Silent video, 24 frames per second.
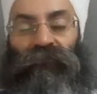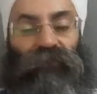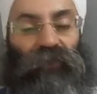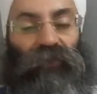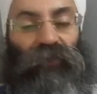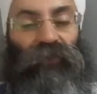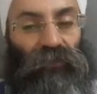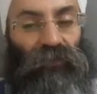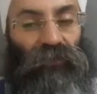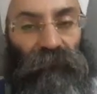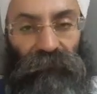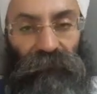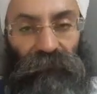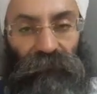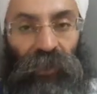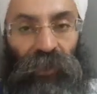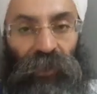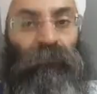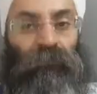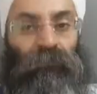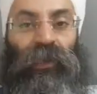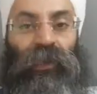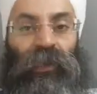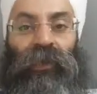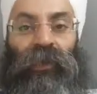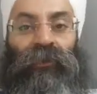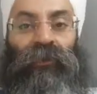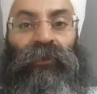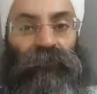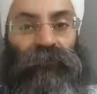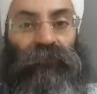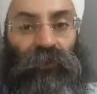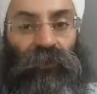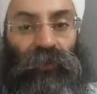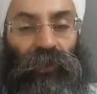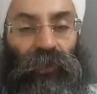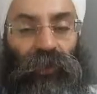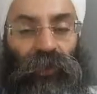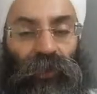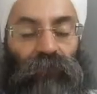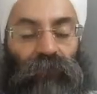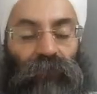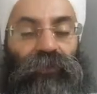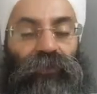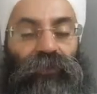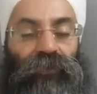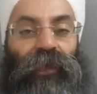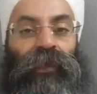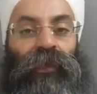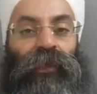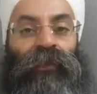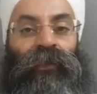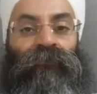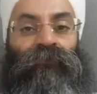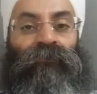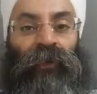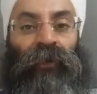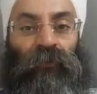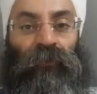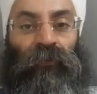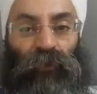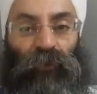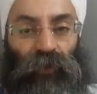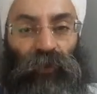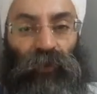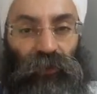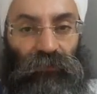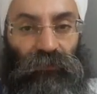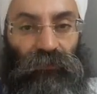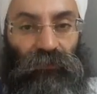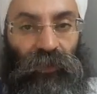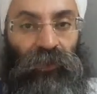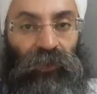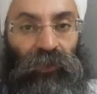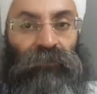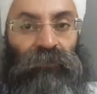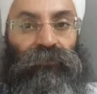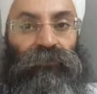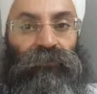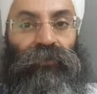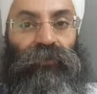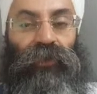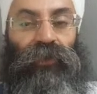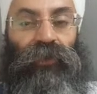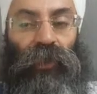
flying planes, if they can invent bullet trains,